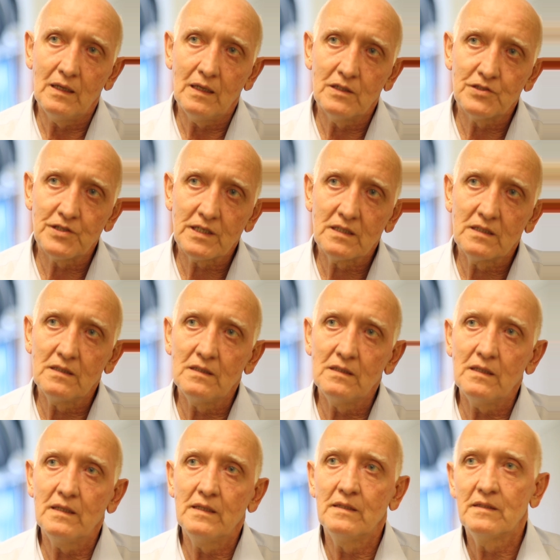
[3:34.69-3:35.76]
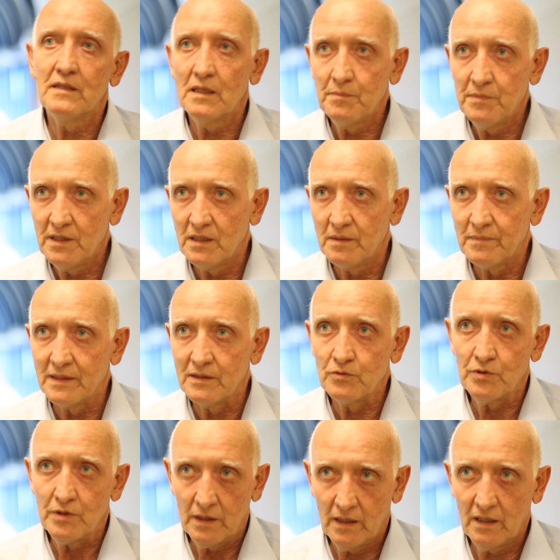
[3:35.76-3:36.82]
Oracle and IBM, and
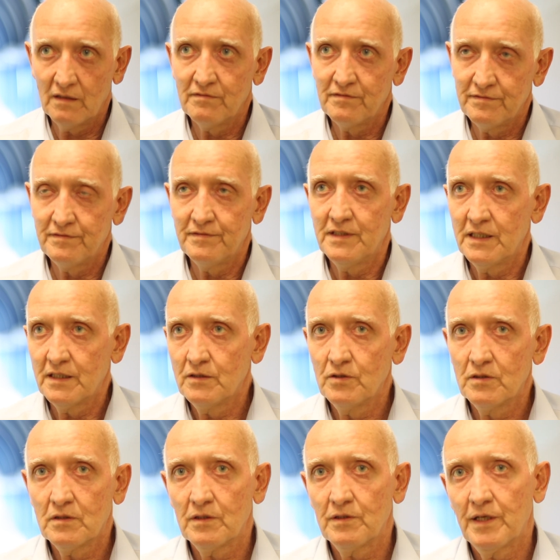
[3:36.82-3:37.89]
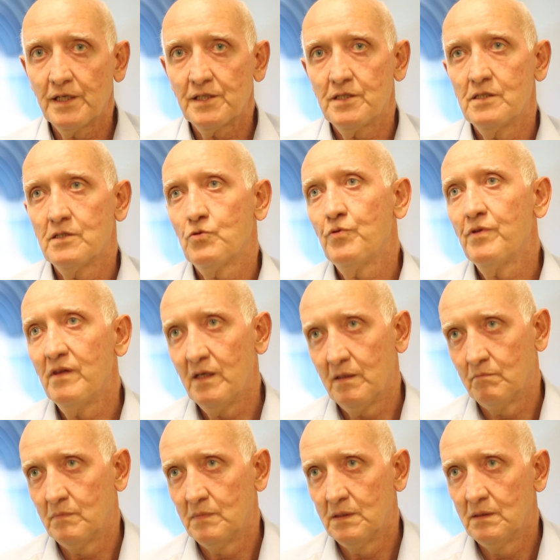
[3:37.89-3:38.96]
we have very good connections with them.